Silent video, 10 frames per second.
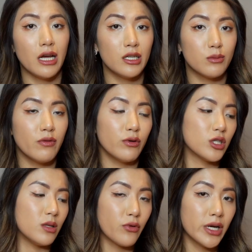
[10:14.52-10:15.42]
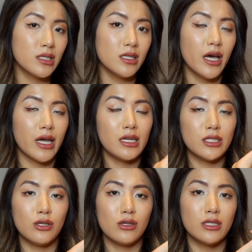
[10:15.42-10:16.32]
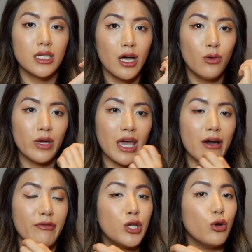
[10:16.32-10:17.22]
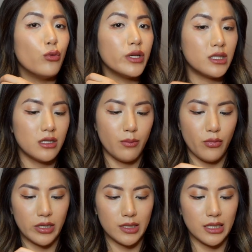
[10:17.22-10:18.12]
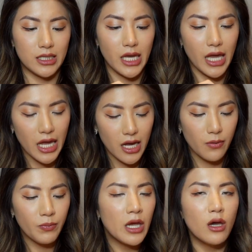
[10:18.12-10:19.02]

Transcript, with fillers: now let's move on to the bracelet and as you can tell we have an oyster bracelet here.